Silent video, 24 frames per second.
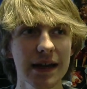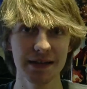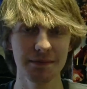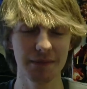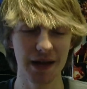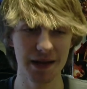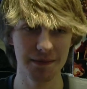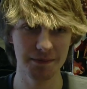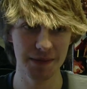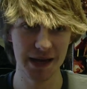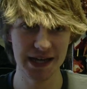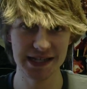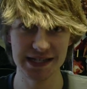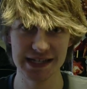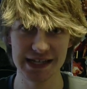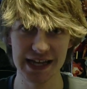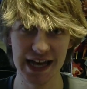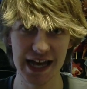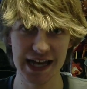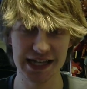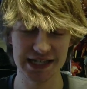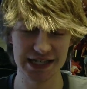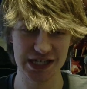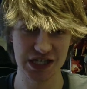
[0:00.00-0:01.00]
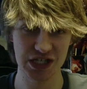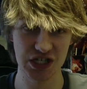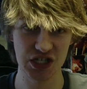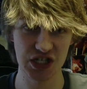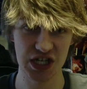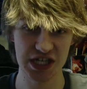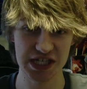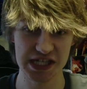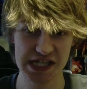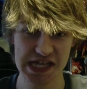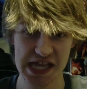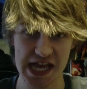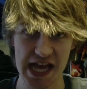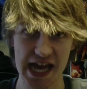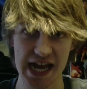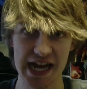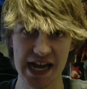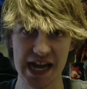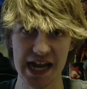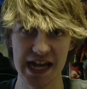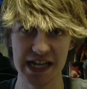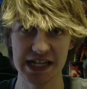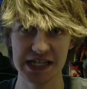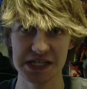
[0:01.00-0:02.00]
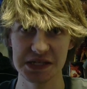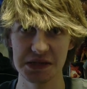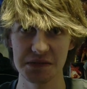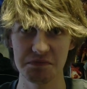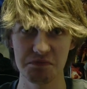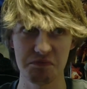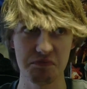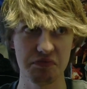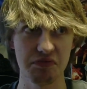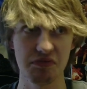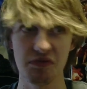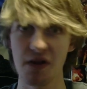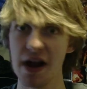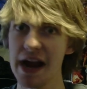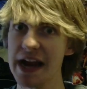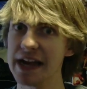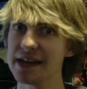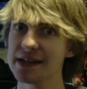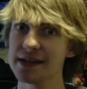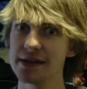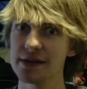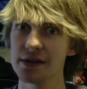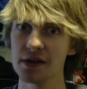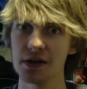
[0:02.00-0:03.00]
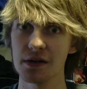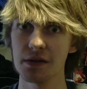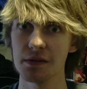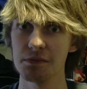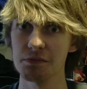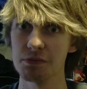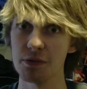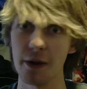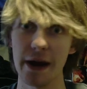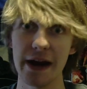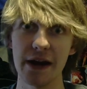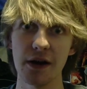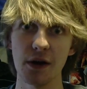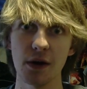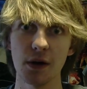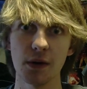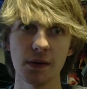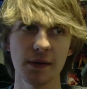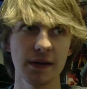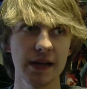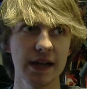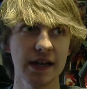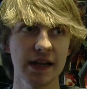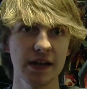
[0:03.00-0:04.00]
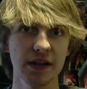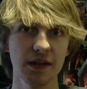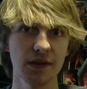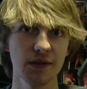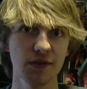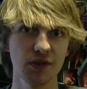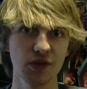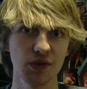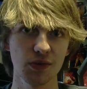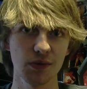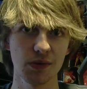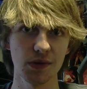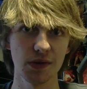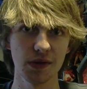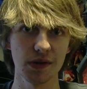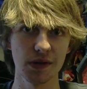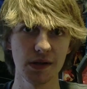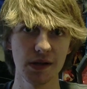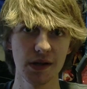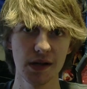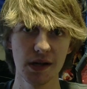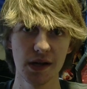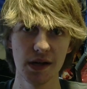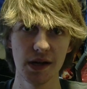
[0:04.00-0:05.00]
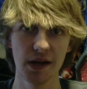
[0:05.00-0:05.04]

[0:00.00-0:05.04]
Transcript: My best guess is just that it's bright, brighter than usual.